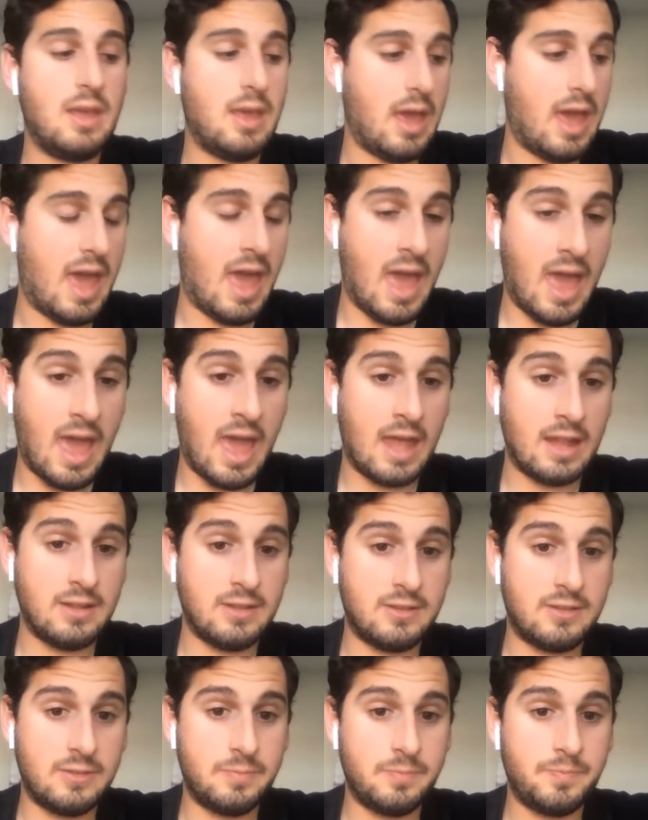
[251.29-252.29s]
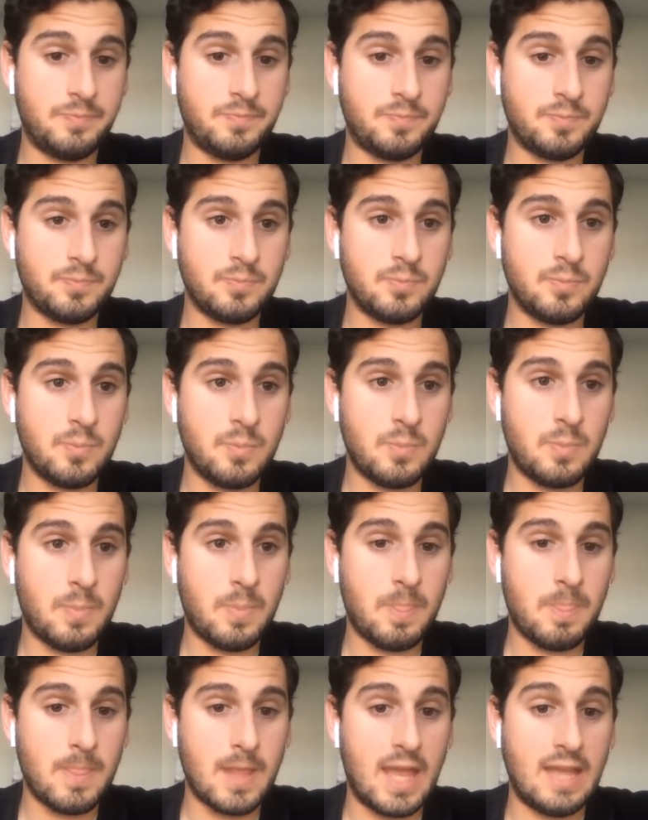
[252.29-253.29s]
And
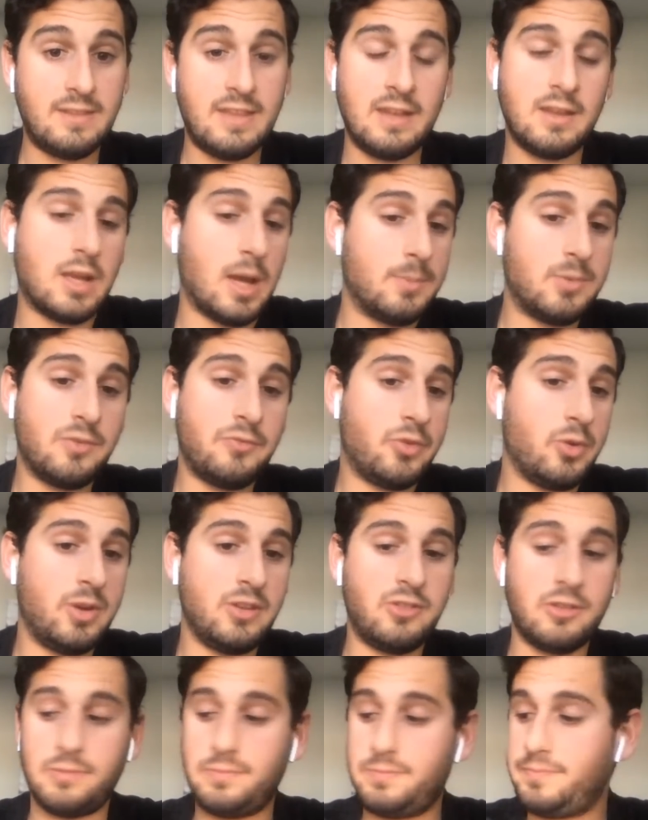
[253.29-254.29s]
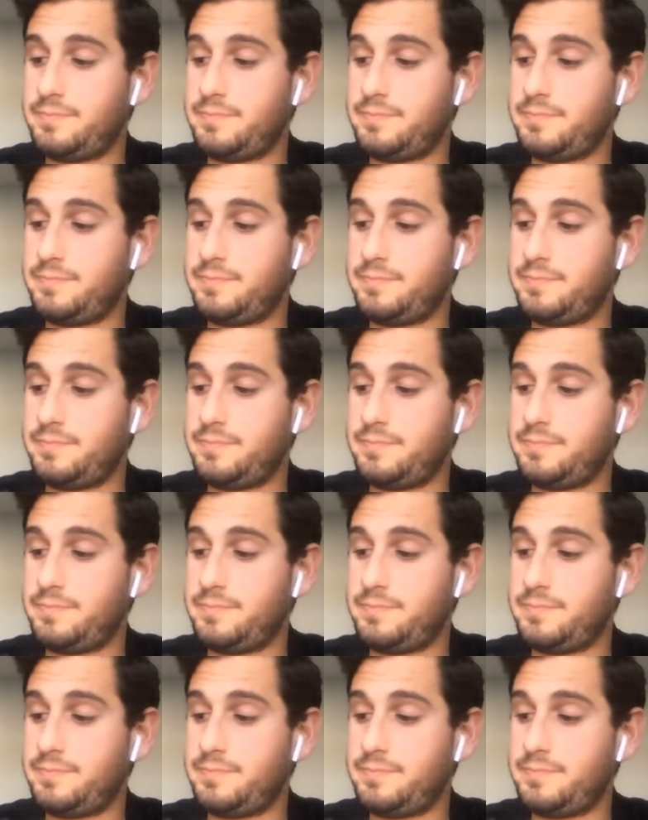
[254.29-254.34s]
it didn't come to fruition,